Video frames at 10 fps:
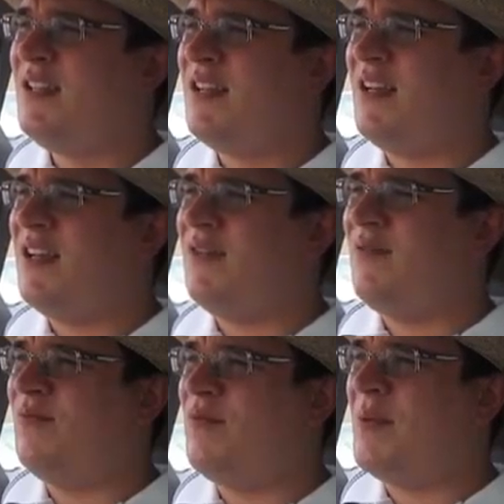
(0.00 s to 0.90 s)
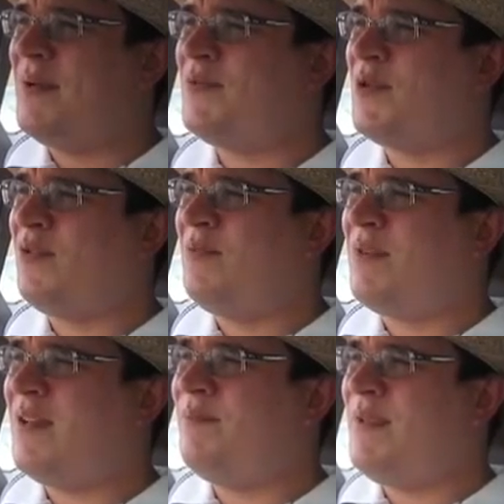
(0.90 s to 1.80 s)
from what I'm told
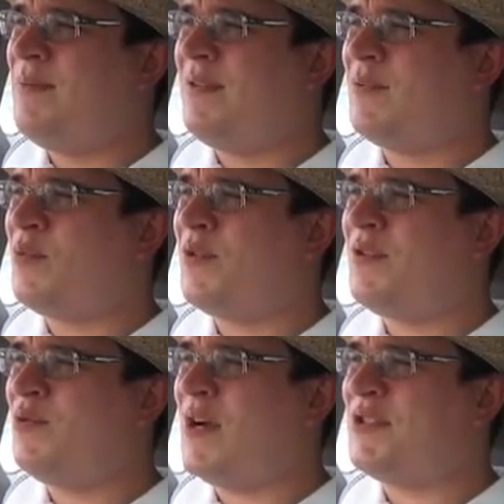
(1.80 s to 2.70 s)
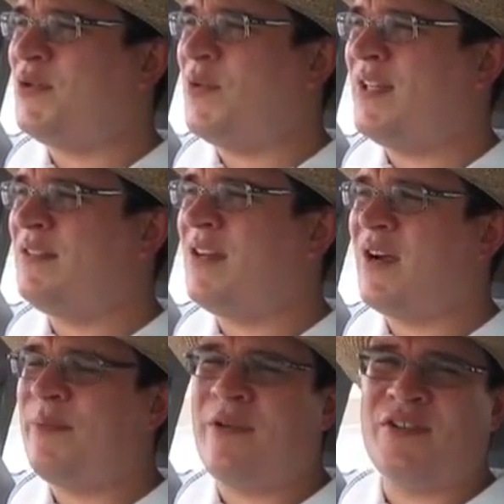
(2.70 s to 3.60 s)
by people at work who actually read the
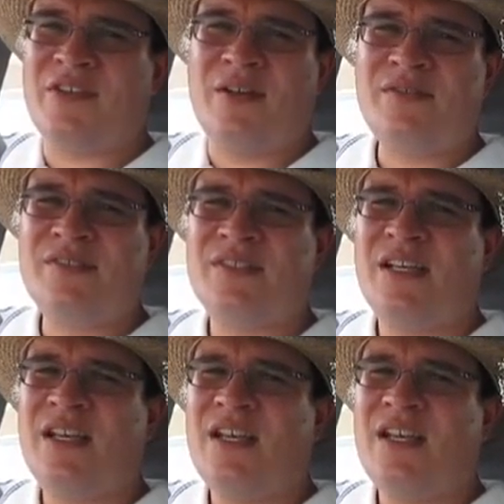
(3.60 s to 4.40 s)
Harry Potter novels,